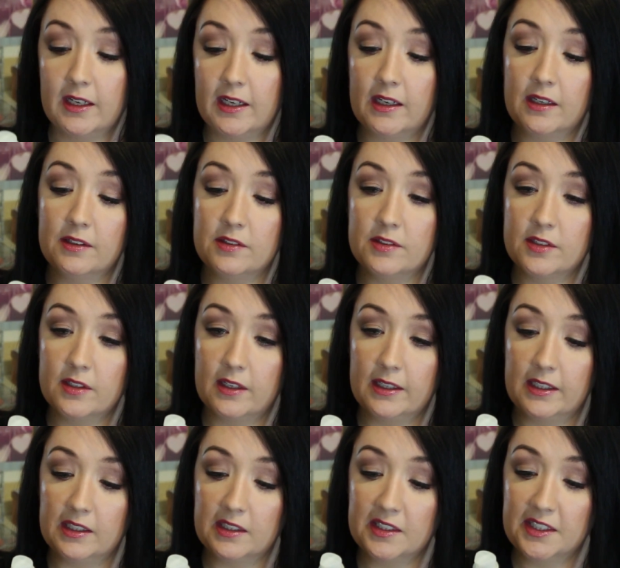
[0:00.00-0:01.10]
and
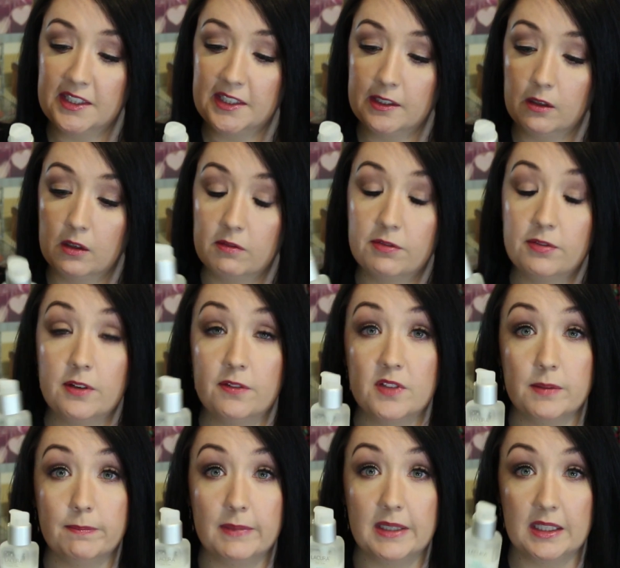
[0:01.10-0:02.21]
it's
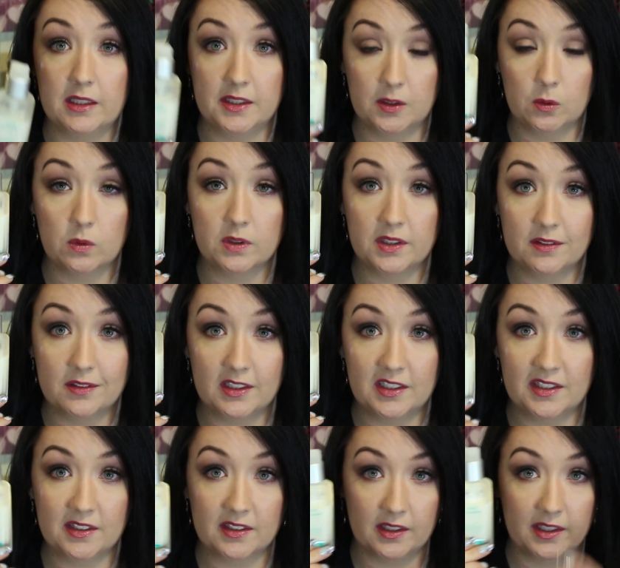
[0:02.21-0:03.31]
50 ml, so it's a
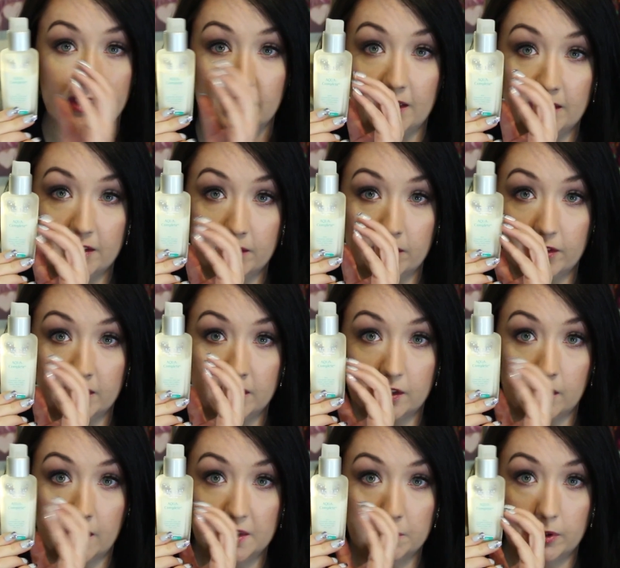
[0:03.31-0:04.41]
decent size and a nice
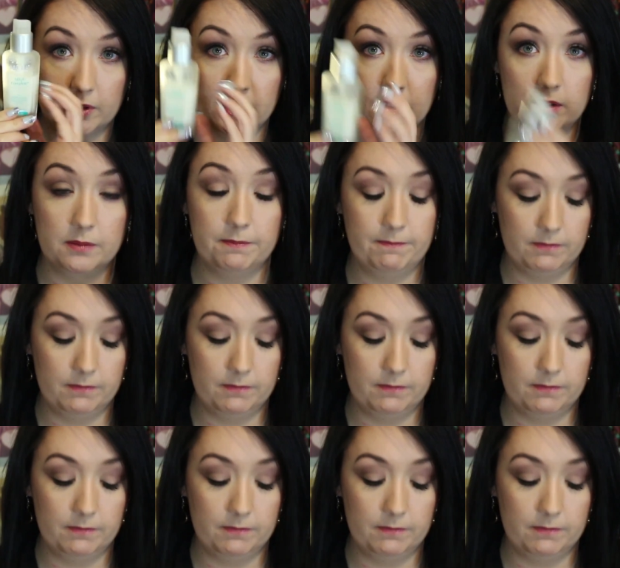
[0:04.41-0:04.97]
glass bottle.